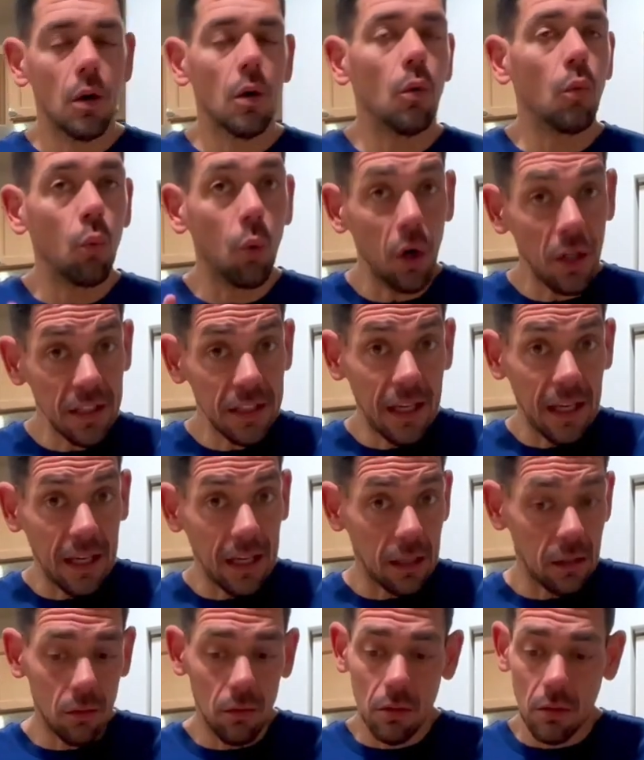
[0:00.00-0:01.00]
One
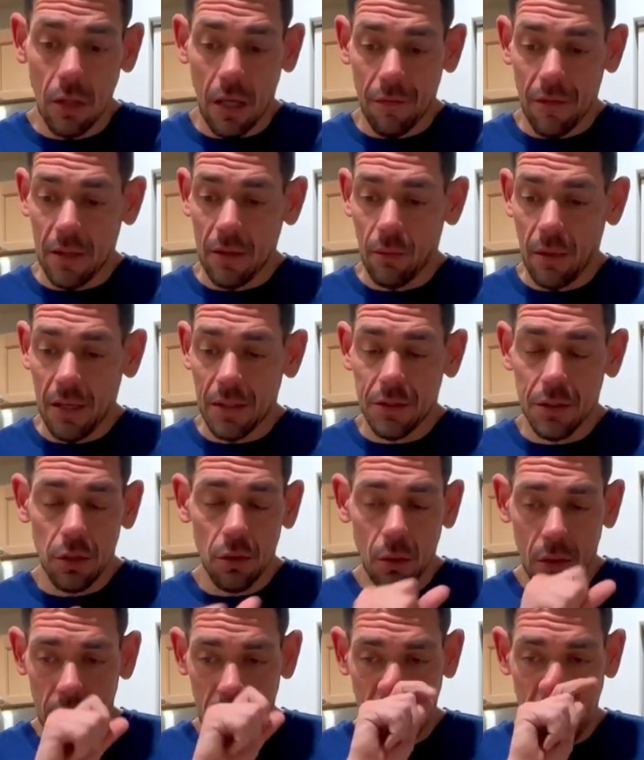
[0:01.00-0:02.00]
can. I think we had
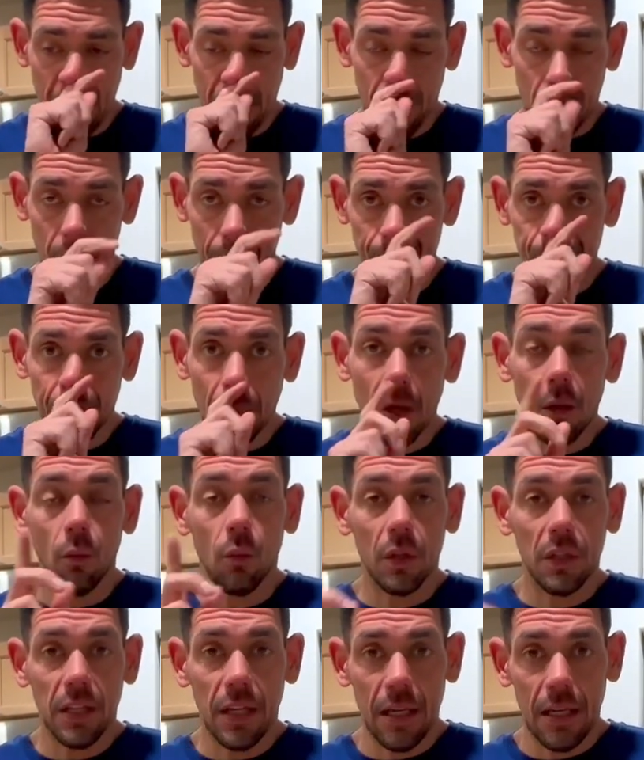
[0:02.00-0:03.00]
two on the counter.
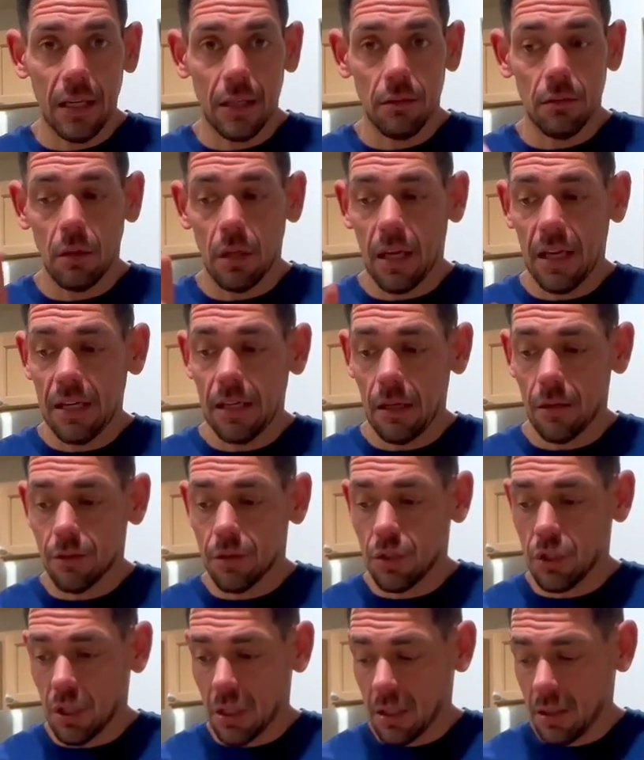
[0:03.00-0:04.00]
One can, eight
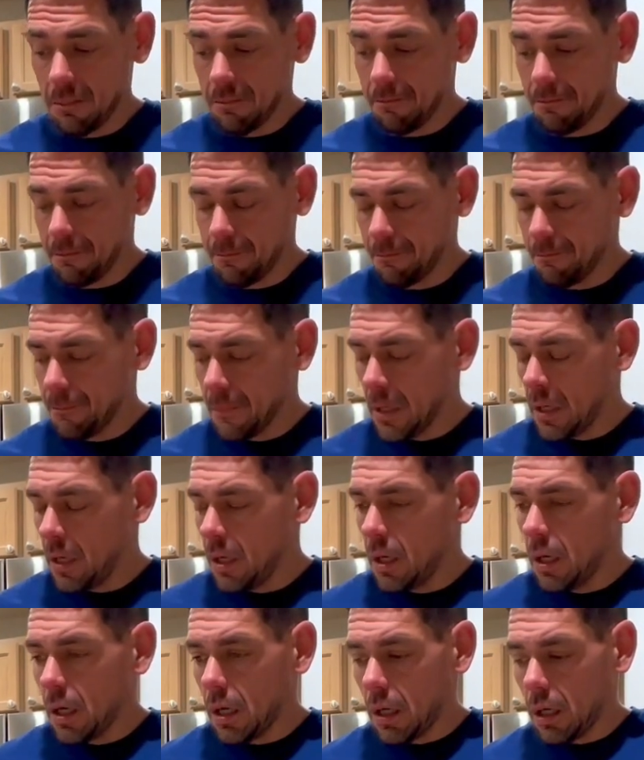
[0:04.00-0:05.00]
ounce chicken
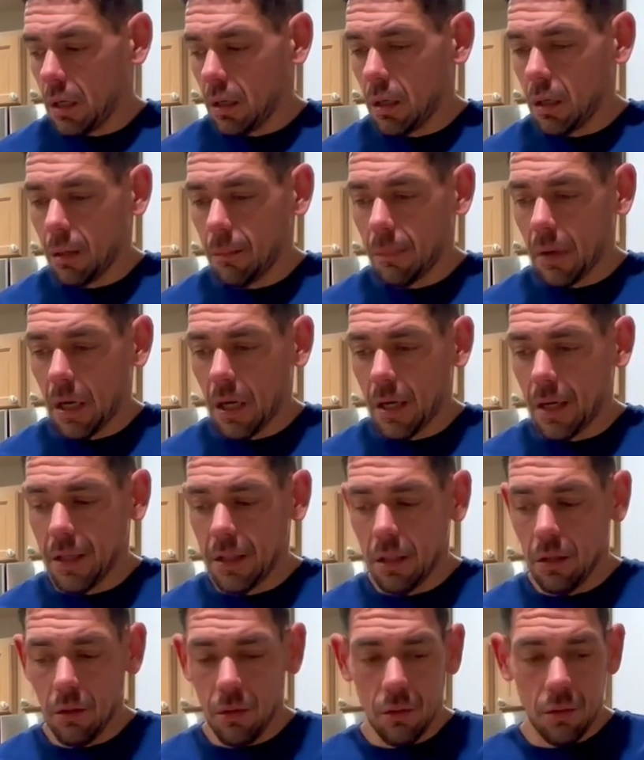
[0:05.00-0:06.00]
um, I
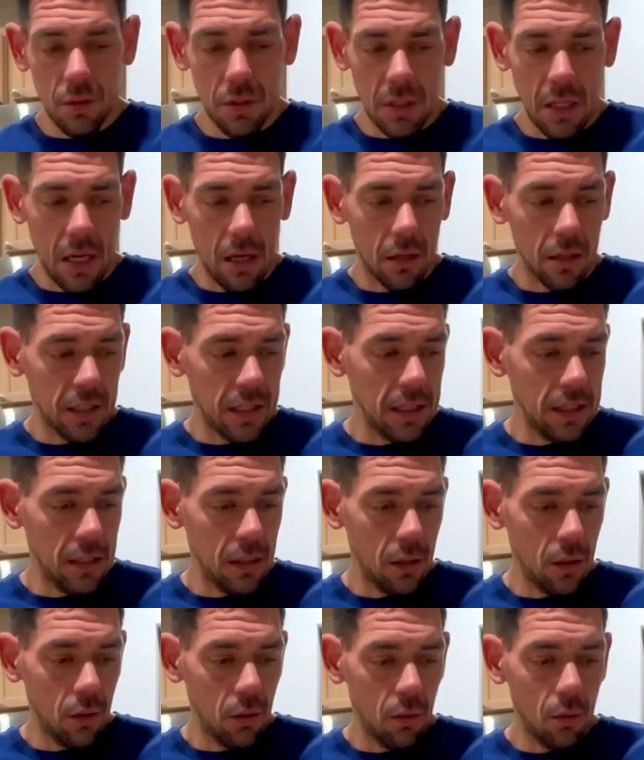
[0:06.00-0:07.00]
used our
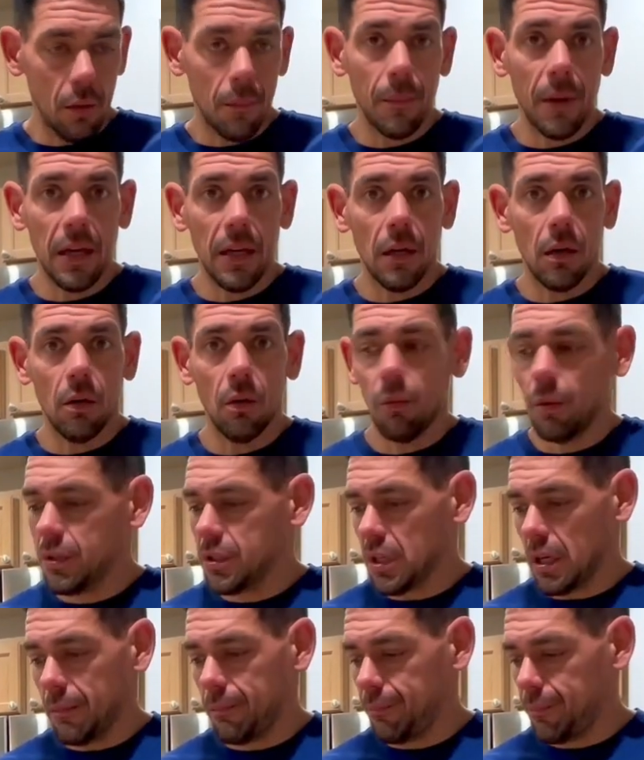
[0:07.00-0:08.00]
keto mayo,
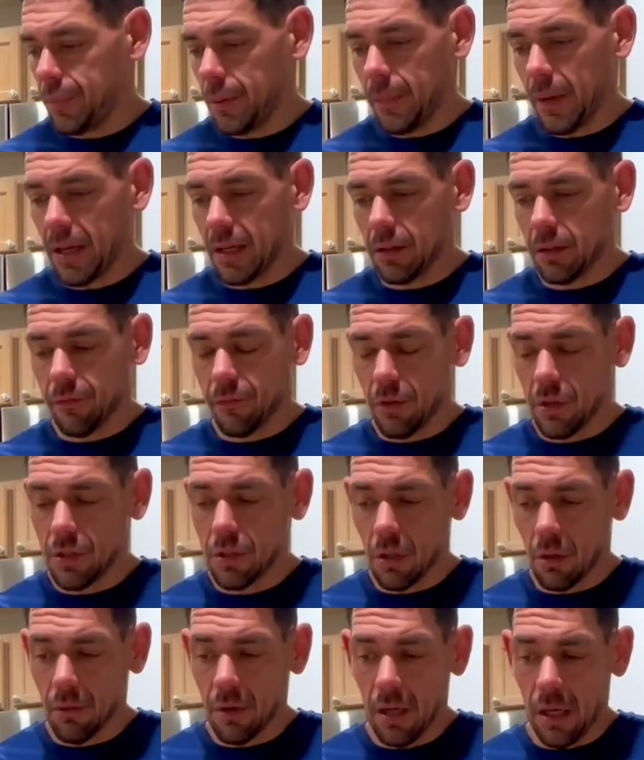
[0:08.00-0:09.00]
which I put back in the fridge
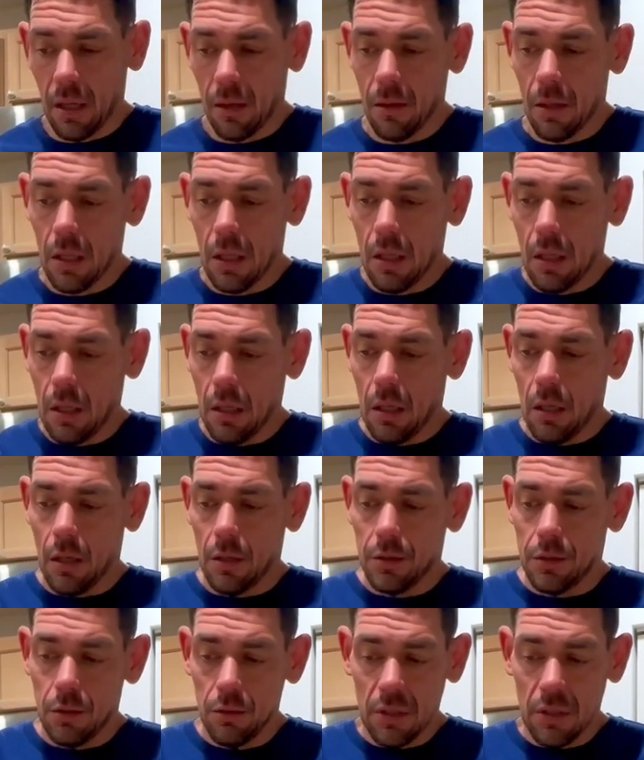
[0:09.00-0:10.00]
already. Two